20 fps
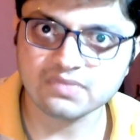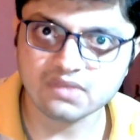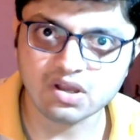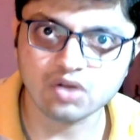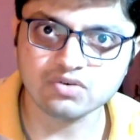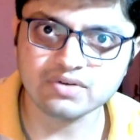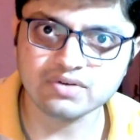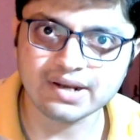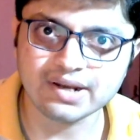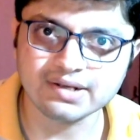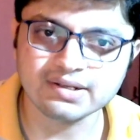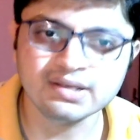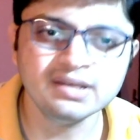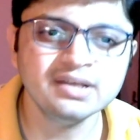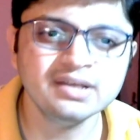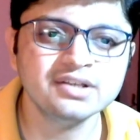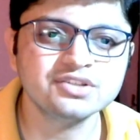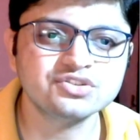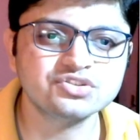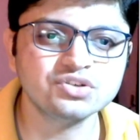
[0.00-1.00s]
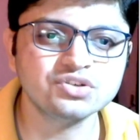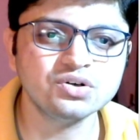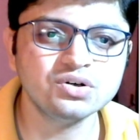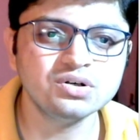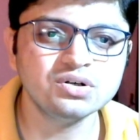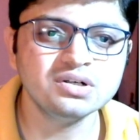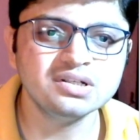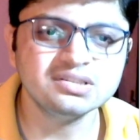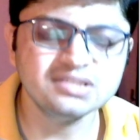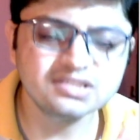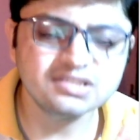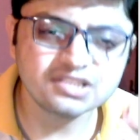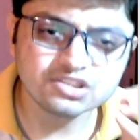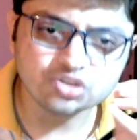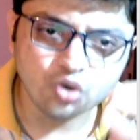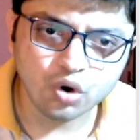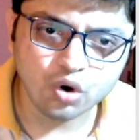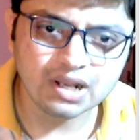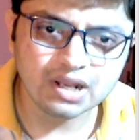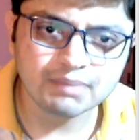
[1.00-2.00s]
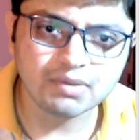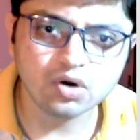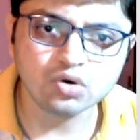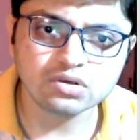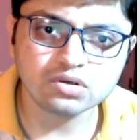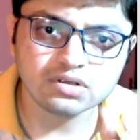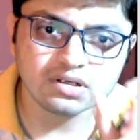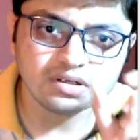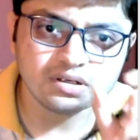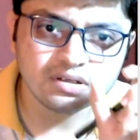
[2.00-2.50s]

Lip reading: All right, so this is all about